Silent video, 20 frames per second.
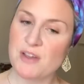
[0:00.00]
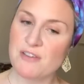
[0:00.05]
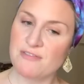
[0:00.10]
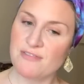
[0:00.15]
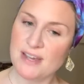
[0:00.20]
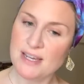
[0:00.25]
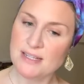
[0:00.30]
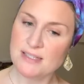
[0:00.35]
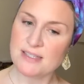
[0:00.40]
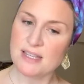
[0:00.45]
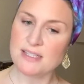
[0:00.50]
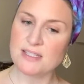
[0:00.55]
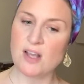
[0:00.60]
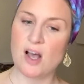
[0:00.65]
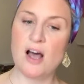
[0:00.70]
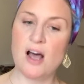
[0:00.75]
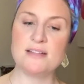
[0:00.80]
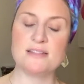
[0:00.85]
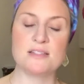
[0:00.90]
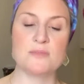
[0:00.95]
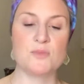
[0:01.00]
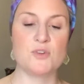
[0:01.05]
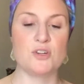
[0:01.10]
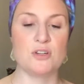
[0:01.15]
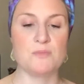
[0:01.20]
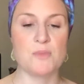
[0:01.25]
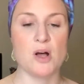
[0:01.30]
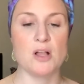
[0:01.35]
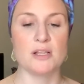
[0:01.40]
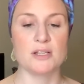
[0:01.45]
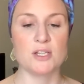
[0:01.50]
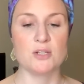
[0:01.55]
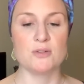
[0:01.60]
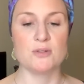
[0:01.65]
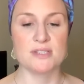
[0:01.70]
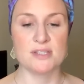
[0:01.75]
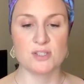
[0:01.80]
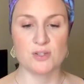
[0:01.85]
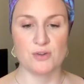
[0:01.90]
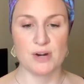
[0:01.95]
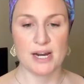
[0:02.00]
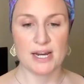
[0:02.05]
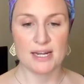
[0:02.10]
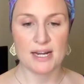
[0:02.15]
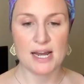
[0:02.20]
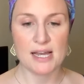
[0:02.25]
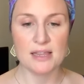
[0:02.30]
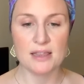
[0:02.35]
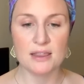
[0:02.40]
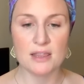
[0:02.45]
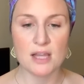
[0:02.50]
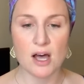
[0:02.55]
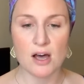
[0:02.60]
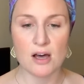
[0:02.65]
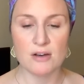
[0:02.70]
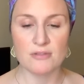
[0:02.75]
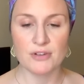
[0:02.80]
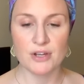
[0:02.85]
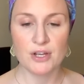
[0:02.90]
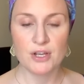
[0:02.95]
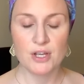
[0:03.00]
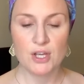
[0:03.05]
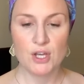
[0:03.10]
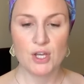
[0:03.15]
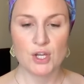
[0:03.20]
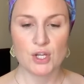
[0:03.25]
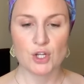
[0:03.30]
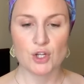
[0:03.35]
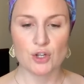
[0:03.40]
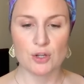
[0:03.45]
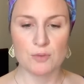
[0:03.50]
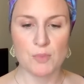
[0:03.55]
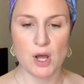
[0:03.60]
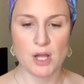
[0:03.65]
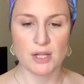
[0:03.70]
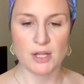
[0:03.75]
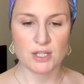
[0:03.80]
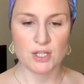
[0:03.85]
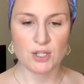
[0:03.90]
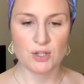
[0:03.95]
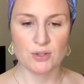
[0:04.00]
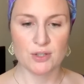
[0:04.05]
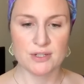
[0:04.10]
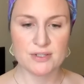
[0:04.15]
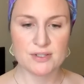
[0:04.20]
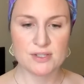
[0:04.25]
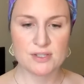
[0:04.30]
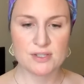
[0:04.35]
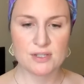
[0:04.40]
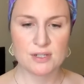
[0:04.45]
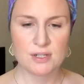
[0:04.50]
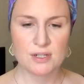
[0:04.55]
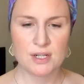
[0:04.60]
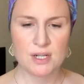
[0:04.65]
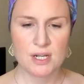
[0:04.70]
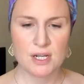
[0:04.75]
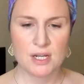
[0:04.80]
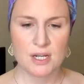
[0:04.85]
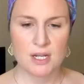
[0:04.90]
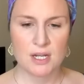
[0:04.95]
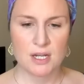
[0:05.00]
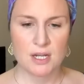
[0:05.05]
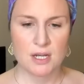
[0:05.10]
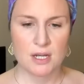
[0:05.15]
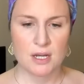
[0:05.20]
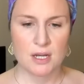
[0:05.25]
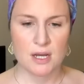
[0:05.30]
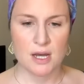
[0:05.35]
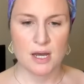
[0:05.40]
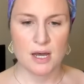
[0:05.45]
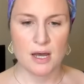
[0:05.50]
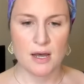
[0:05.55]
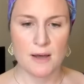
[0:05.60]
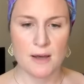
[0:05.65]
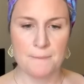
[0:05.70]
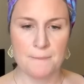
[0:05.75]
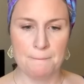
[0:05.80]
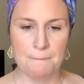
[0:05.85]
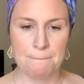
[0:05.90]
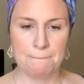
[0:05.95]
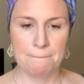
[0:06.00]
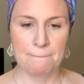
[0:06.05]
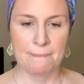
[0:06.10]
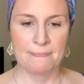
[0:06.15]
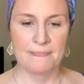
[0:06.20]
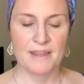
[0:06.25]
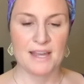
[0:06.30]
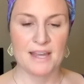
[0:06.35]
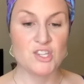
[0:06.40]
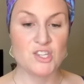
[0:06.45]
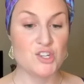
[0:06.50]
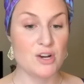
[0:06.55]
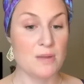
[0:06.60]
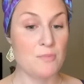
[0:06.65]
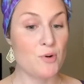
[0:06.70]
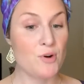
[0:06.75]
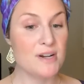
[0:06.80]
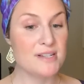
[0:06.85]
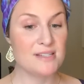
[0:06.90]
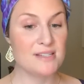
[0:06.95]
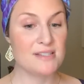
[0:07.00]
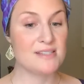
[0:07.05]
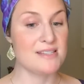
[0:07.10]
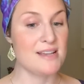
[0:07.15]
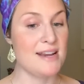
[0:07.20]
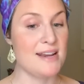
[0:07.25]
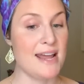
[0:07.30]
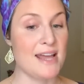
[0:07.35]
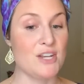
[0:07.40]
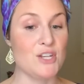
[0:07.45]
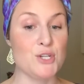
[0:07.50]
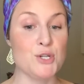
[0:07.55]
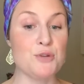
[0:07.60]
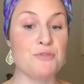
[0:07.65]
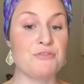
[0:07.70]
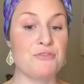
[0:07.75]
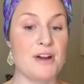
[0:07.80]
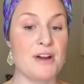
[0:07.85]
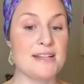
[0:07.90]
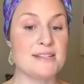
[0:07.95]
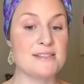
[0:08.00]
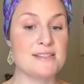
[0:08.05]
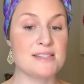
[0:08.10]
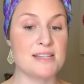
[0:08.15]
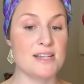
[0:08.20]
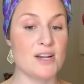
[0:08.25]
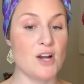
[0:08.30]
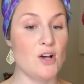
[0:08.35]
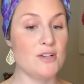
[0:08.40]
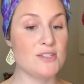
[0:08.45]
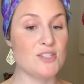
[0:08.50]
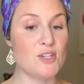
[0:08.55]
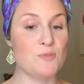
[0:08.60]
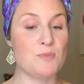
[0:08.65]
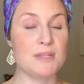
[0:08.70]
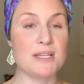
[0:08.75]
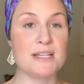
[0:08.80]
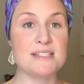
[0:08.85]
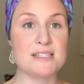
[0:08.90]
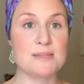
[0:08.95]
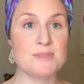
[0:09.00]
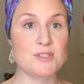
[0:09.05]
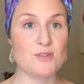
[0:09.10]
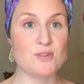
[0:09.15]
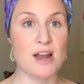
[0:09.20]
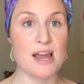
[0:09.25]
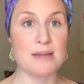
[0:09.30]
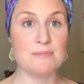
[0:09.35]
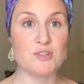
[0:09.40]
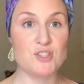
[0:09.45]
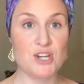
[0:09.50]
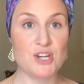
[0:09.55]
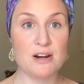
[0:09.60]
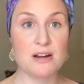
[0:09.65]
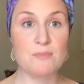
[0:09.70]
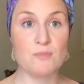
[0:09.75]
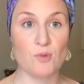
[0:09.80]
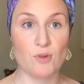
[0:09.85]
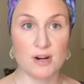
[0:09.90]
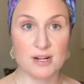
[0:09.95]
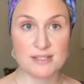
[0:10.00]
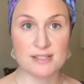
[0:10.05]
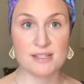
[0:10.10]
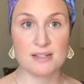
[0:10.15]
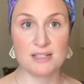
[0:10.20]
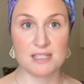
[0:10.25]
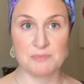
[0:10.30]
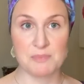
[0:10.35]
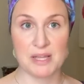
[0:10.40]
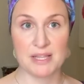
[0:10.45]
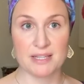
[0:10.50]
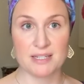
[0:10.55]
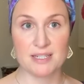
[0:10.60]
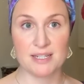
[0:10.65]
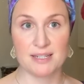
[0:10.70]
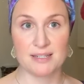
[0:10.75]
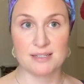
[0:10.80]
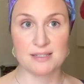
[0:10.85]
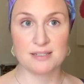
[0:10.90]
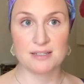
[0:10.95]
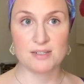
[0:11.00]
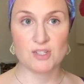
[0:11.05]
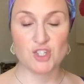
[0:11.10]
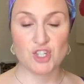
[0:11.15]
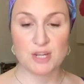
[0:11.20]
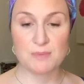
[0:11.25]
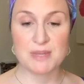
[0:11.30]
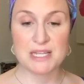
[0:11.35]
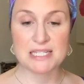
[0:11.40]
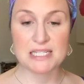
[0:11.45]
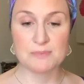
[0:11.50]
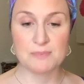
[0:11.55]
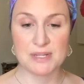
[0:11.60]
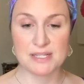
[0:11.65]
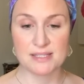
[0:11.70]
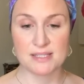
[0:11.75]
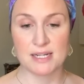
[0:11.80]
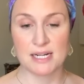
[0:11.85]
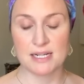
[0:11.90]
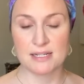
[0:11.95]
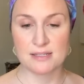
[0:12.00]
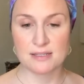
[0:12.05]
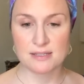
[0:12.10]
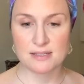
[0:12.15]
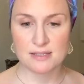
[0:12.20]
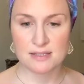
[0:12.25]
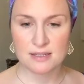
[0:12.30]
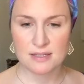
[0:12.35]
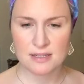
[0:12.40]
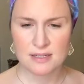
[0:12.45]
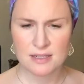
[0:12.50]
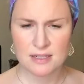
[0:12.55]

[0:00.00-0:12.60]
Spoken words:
my face. That's awesome. Good Molecules is great. I love Good Molecules. And Jerry Morrison said, and new friends can also please subscribe. Jerry Morrison is militant. She means business.